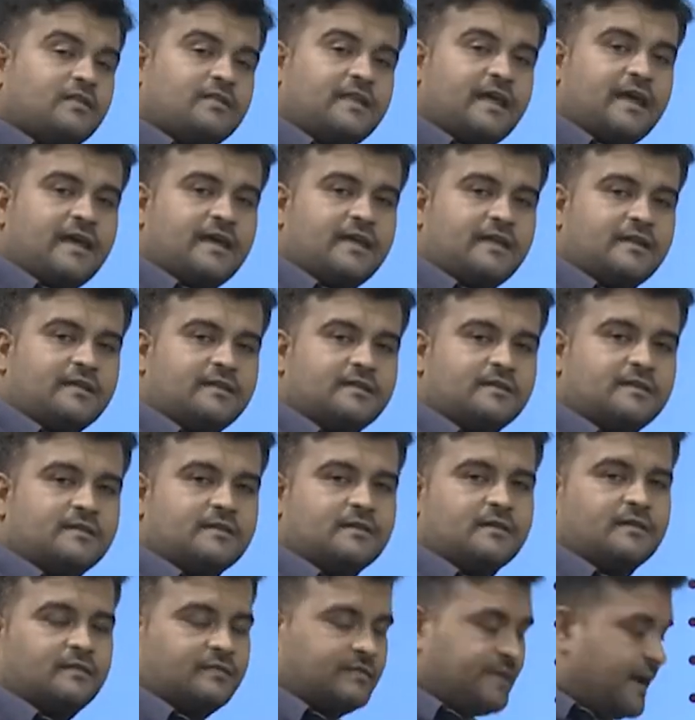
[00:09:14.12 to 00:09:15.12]
there.
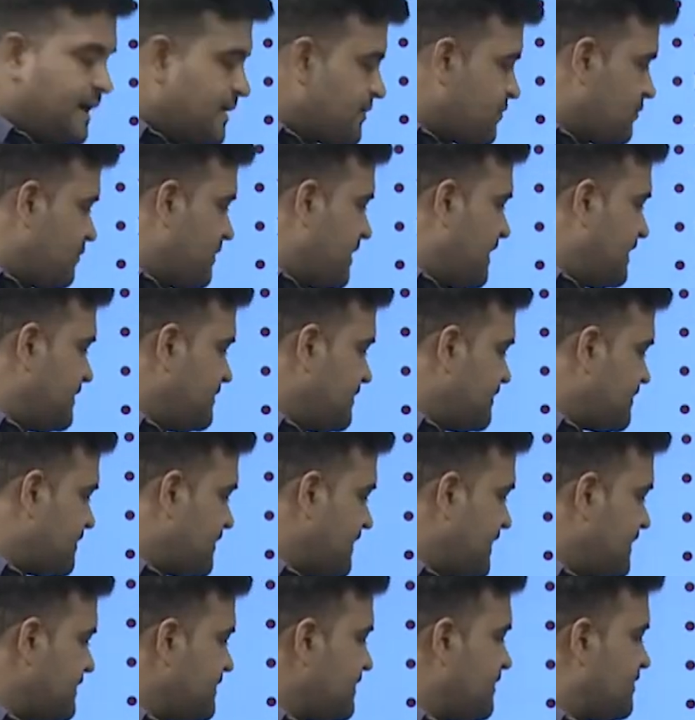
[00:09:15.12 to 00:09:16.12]
That's why this
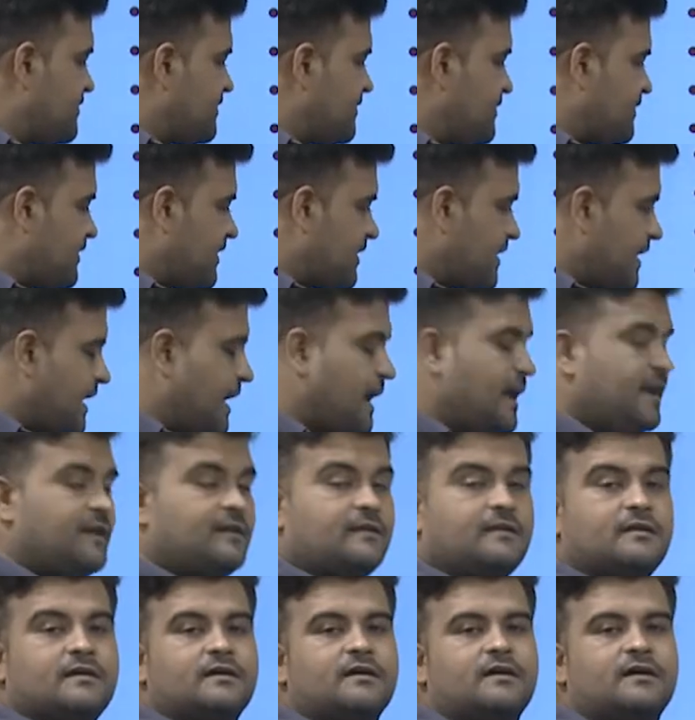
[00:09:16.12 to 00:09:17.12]
sentence is again
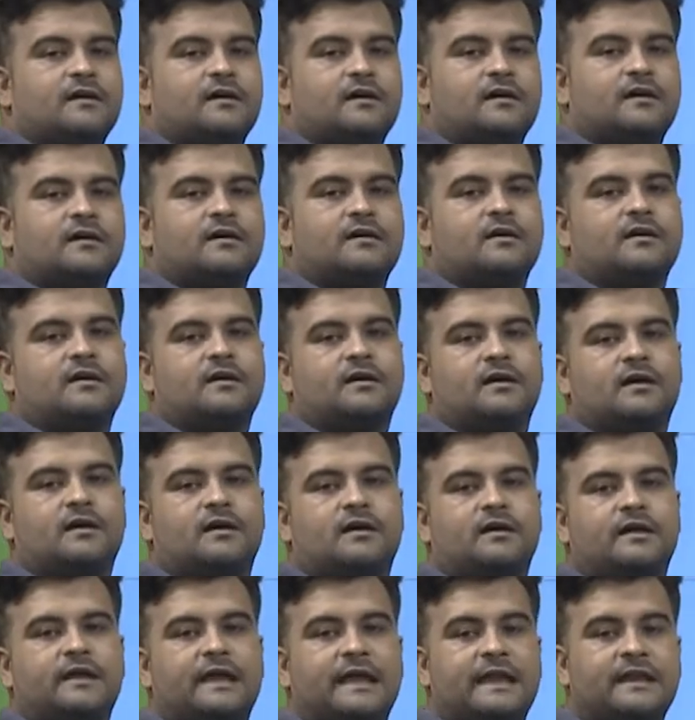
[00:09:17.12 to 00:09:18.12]

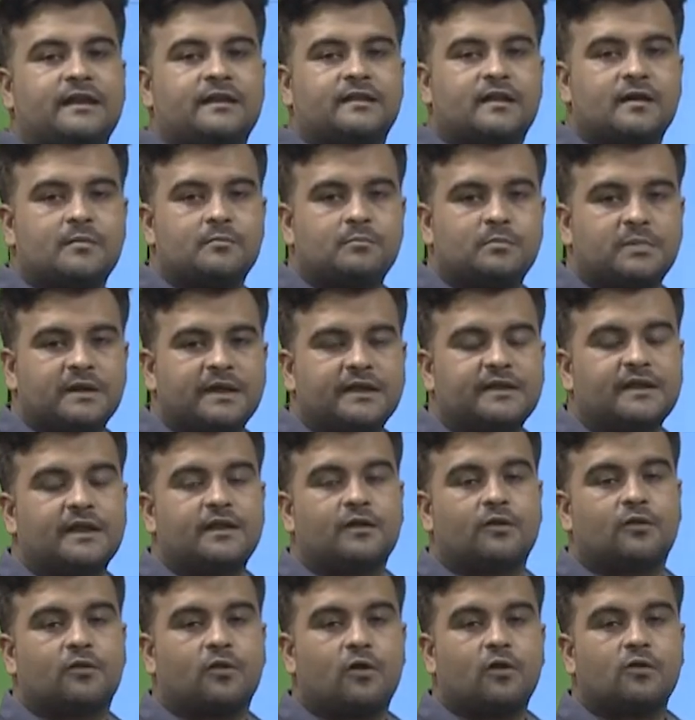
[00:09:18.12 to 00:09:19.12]
incomplete
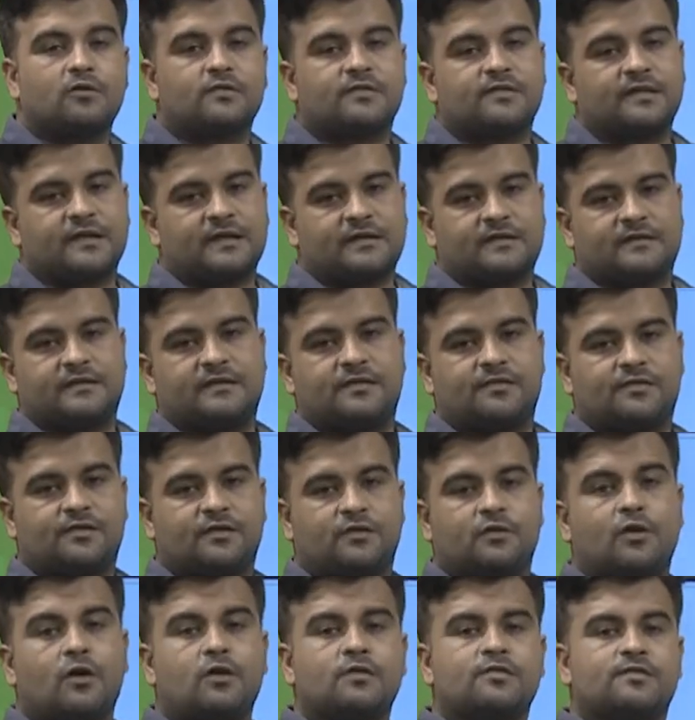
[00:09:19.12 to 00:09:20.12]
and wrong sentence, a
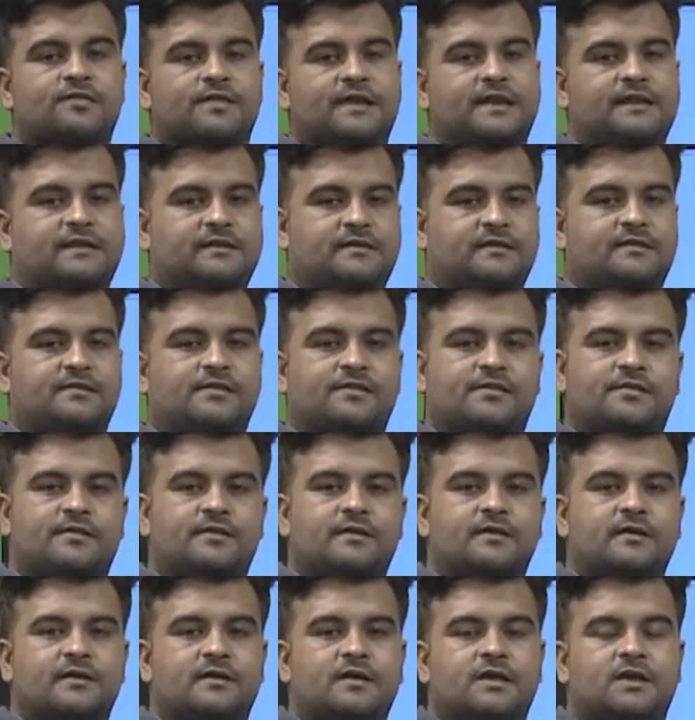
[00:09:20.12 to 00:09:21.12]
non-sentence,
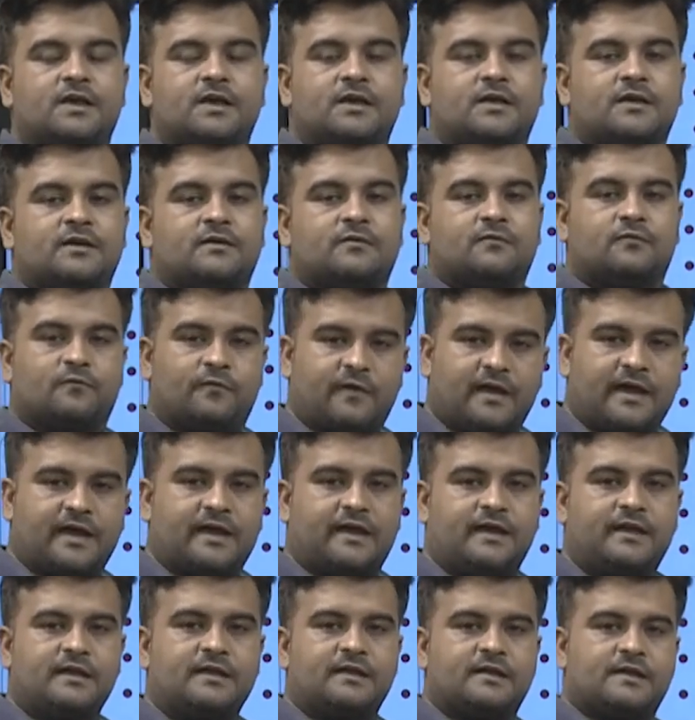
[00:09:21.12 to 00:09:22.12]

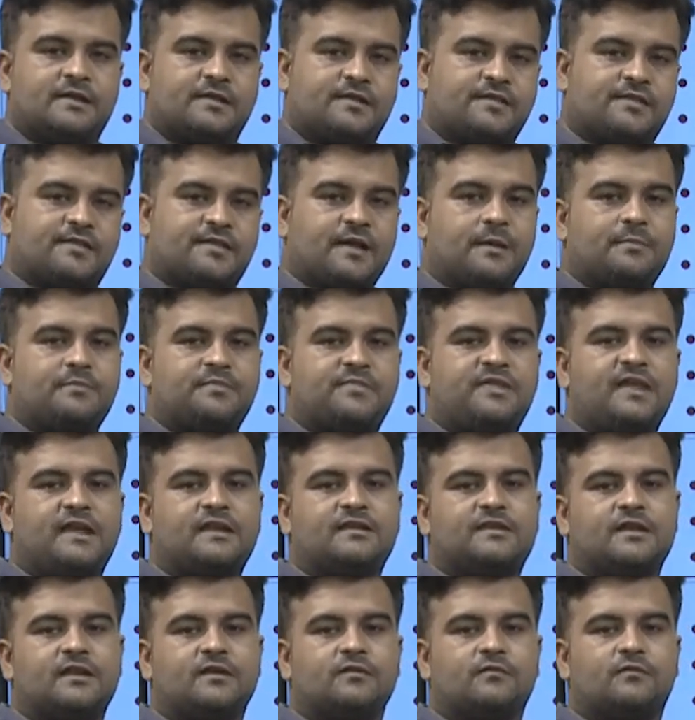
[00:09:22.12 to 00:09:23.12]
where
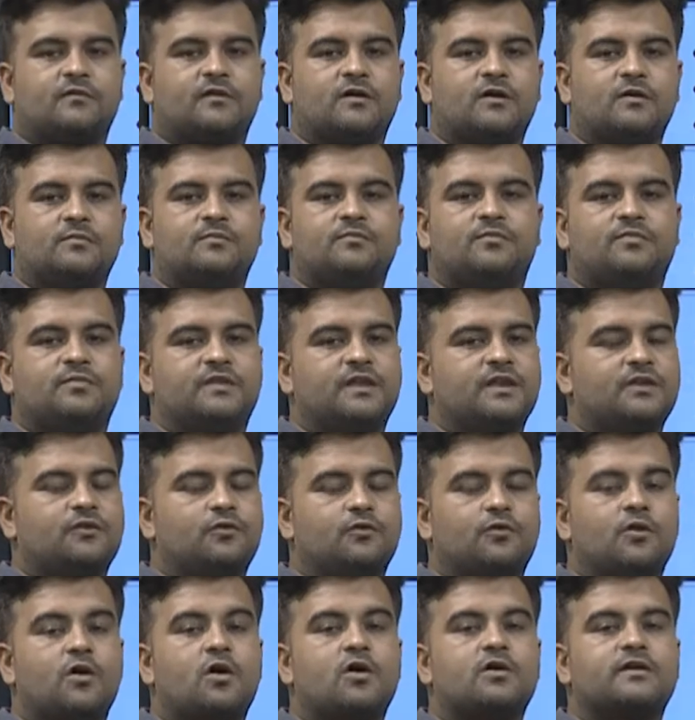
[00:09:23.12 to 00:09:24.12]
subject and verb, they
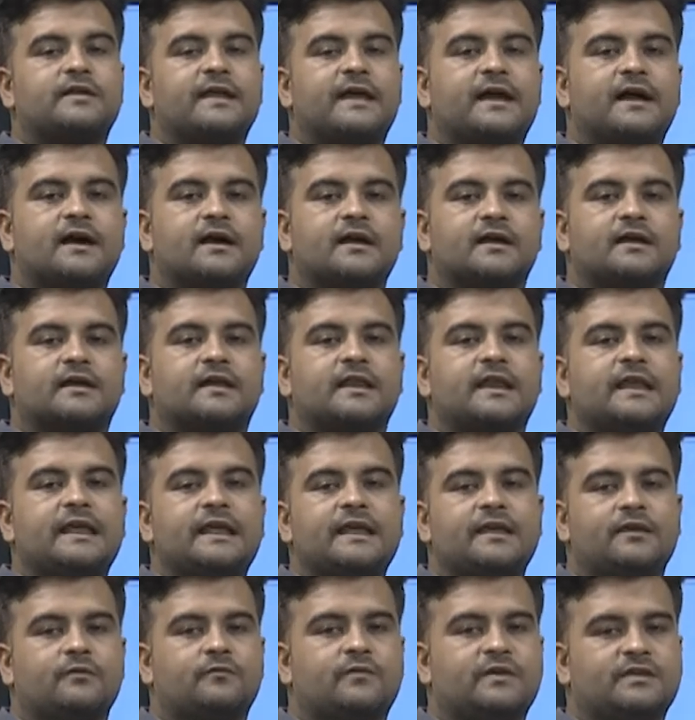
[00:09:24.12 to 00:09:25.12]
do not
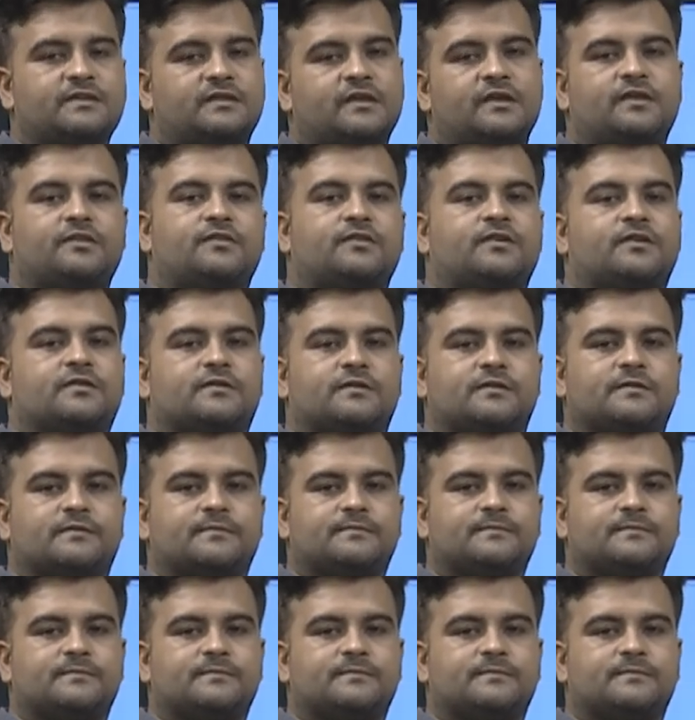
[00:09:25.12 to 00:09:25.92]
agree with each other,